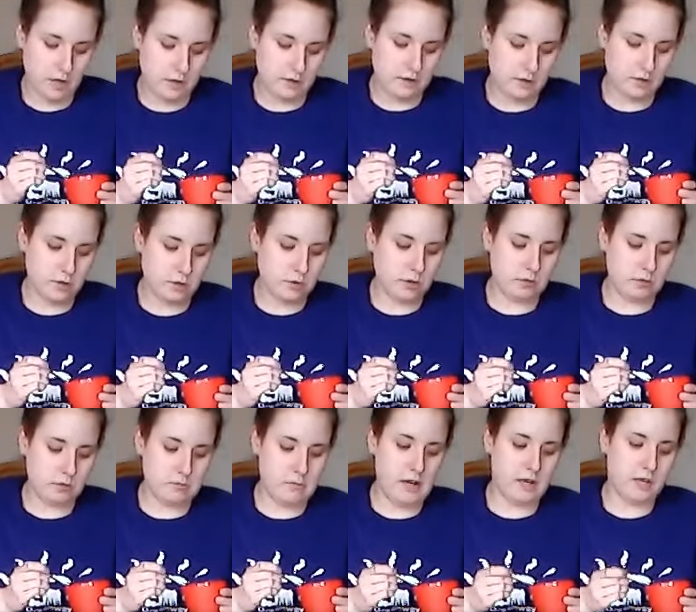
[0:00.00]
Now you
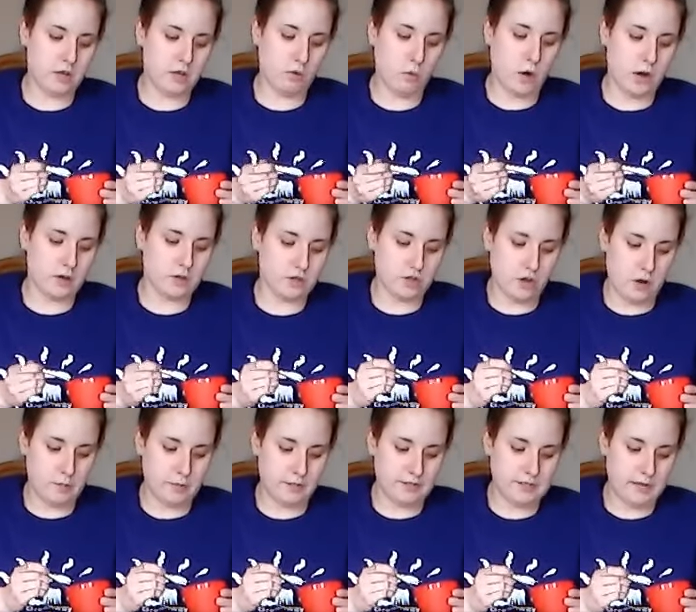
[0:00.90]
can make your water
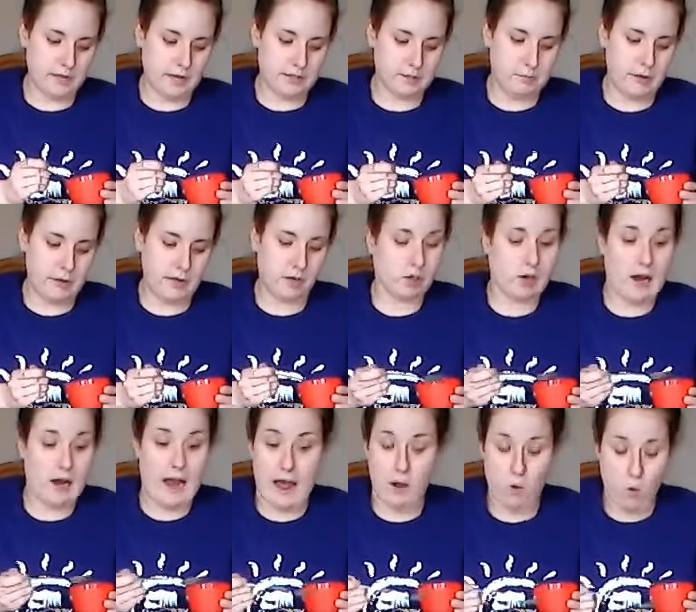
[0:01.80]
droplets as big
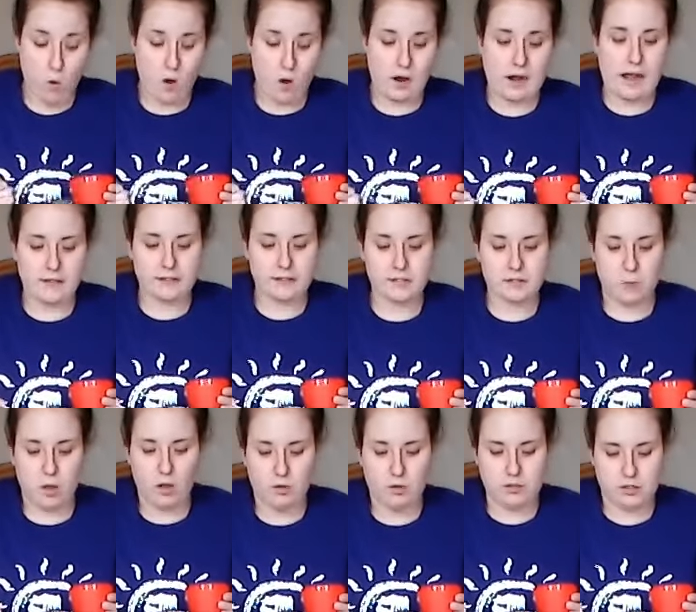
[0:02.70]
or as
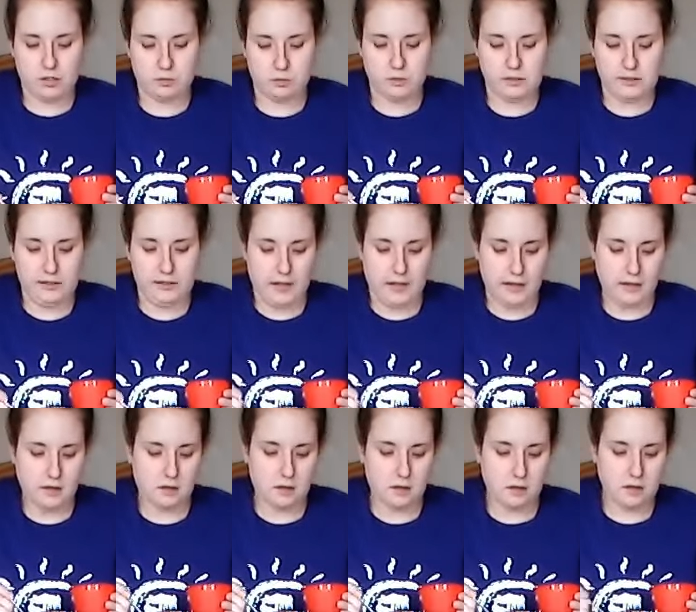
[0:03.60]
small as you would
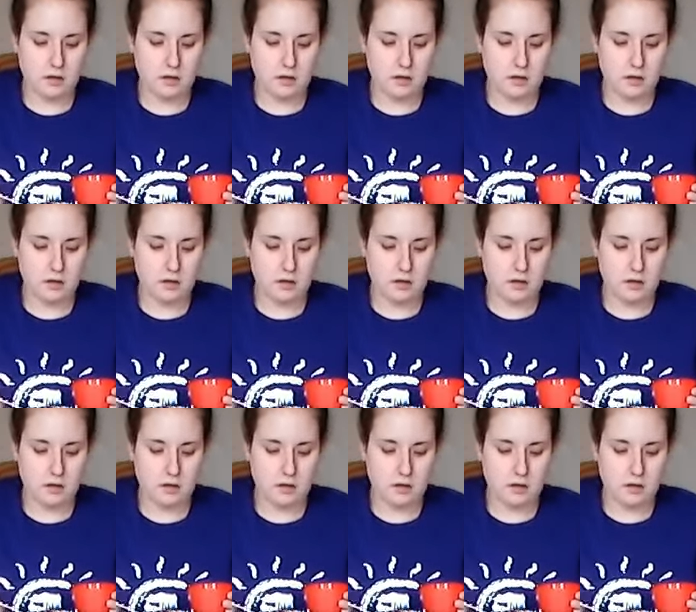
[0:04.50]
like.